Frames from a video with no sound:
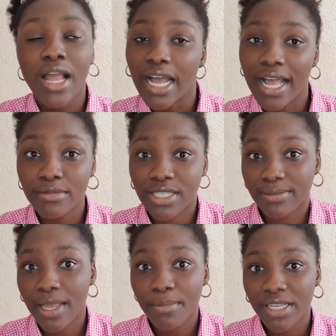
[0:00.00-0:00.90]

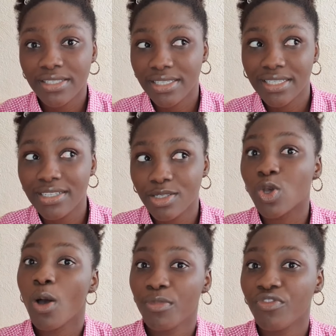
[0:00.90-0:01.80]
September season is
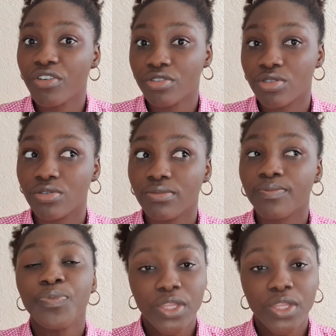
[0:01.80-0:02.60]
coming very soon.